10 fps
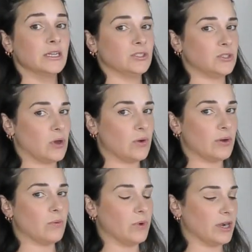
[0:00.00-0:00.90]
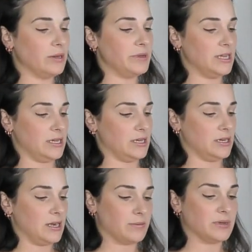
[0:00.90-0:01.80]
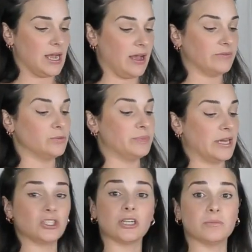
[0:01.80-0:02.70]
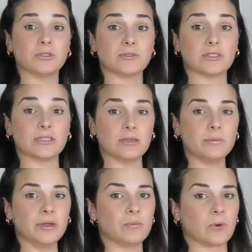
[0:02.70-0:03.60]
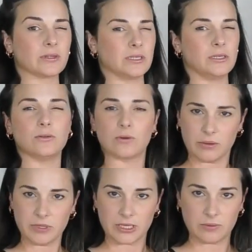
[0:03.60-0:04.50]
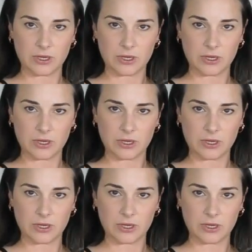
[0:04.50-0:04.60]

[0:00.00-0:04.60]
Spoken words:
So we're gonna be here. I'm gonna have you bend your elbows a little bit more than you normally